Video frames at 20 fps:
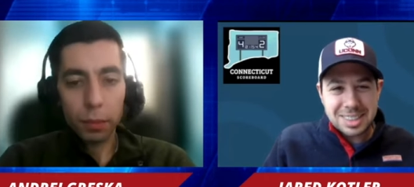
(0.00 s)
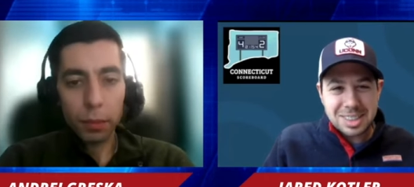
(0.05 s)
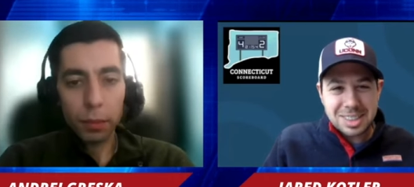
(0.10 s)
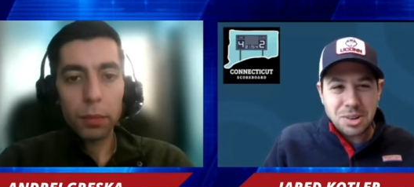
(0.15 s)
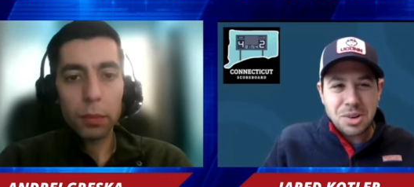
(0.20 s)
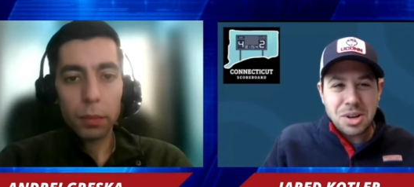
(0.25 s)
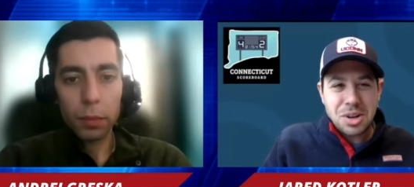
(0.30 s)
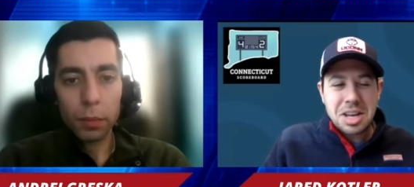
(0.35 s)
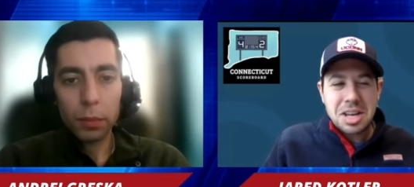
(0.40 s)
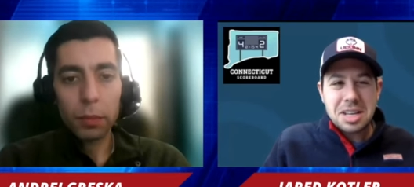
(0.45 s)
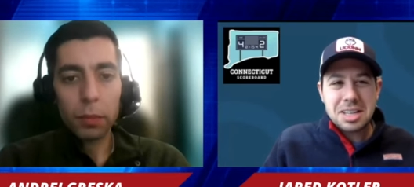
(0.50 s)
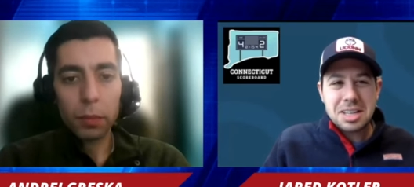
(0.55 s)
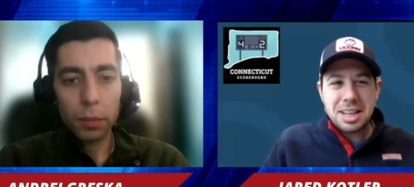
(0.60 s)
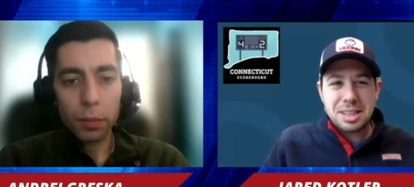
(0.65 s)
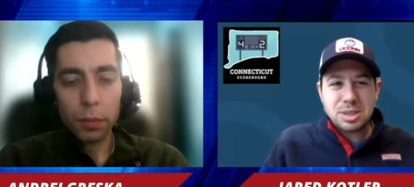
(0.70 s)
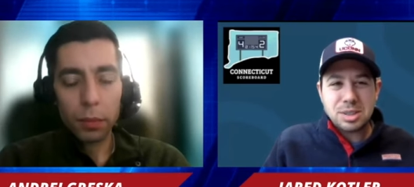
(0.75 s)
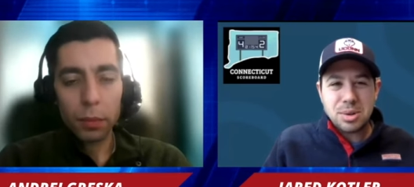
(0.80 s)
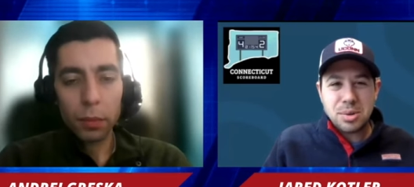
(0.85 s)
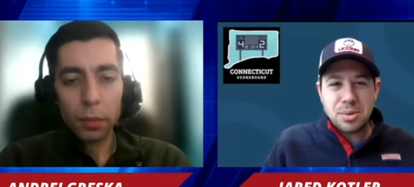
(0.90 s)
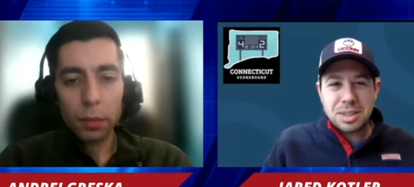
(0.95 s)
Speaker 1: So take
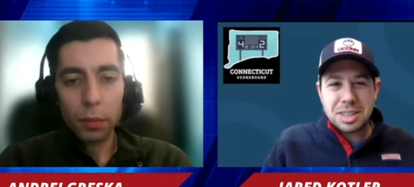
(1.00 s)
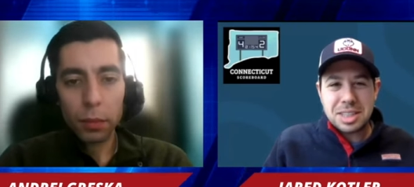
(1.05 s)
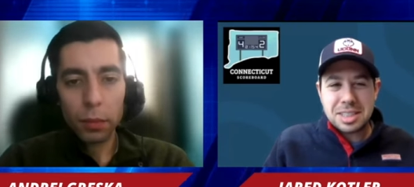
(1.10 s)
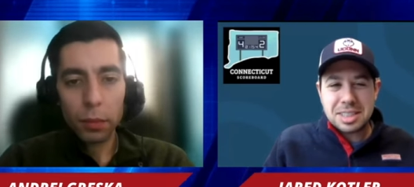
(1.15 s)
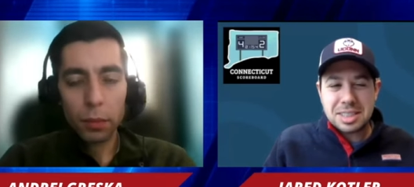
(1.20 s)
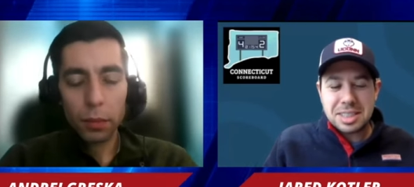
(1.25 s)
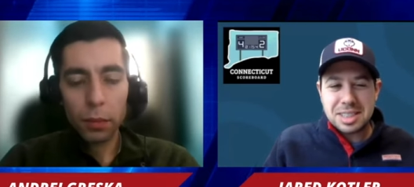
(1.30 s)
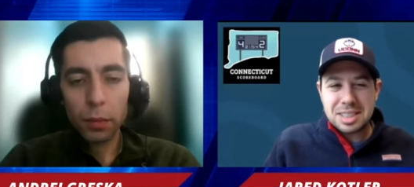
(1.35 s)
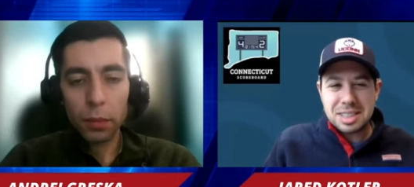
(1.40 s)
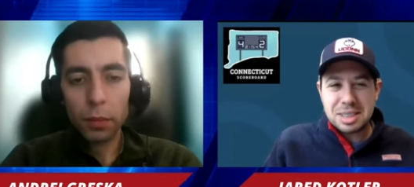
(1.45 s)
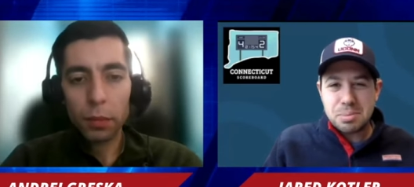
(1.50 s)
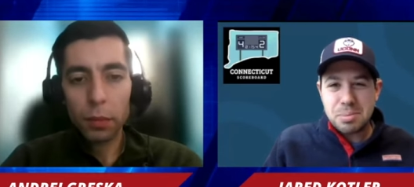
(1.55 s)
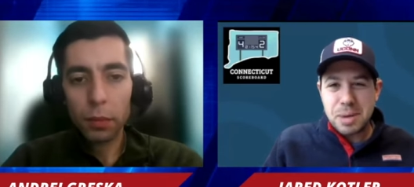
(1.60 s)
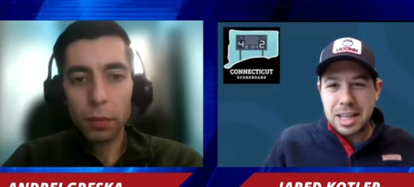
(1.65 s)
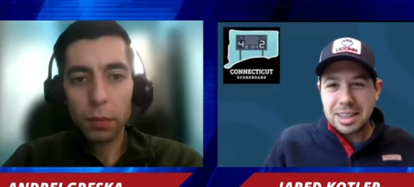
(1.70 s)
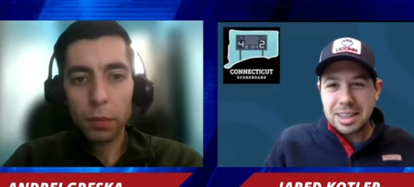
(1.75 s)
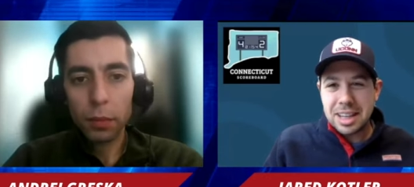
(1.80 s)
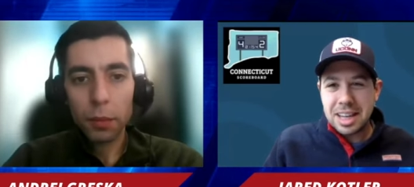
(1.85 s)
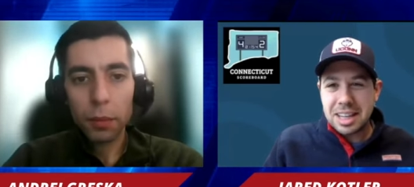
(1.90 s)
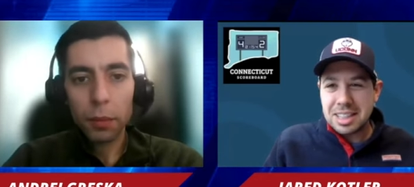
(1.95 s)
us through what this season's
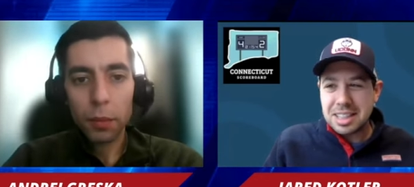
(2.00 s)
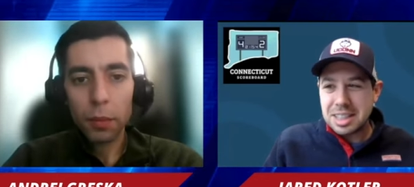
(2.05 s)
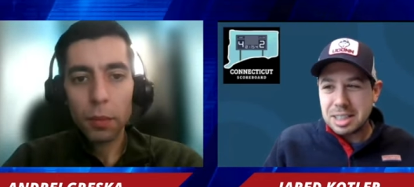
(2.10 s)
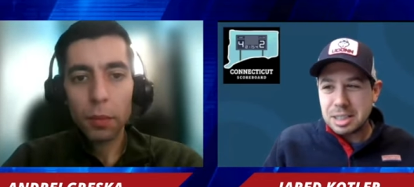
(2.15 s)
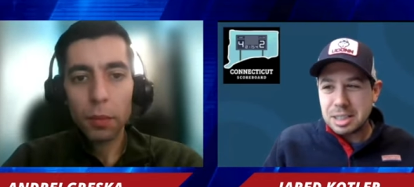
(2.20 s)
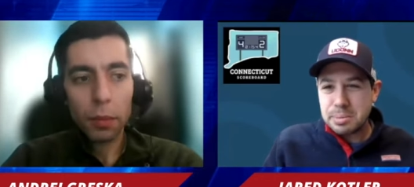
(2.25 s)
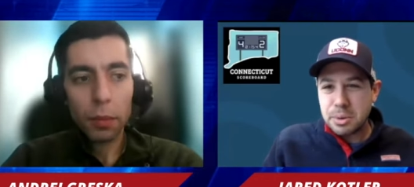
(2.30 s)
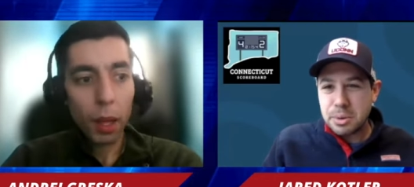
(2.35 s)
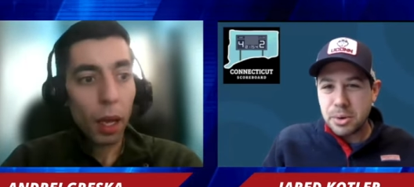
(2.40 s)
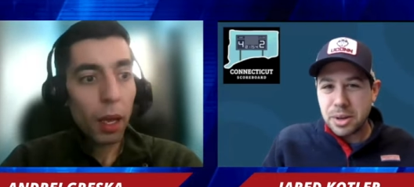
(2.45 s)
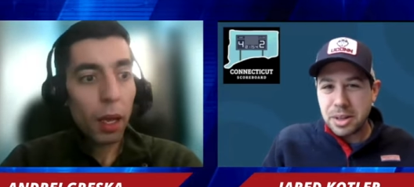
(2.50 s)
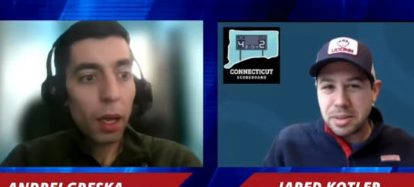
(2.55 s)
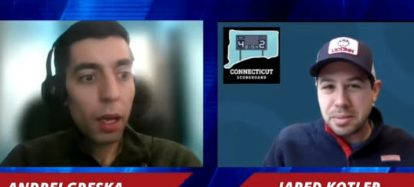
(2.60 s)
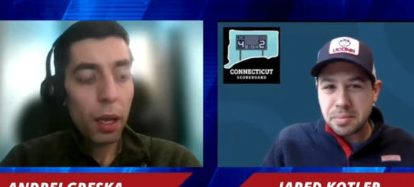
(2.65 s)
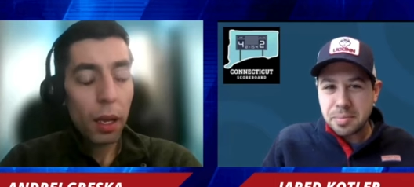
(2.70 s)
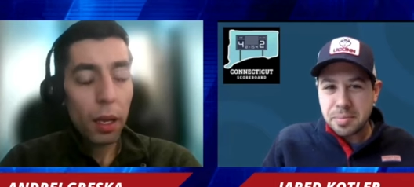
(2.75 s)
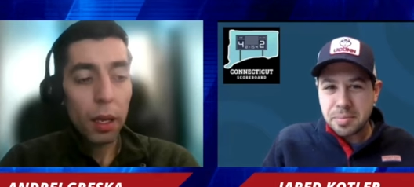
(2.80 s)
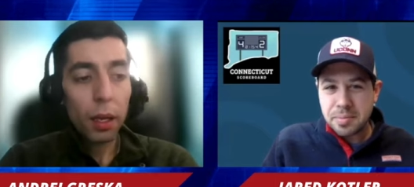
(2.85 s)
been like to this point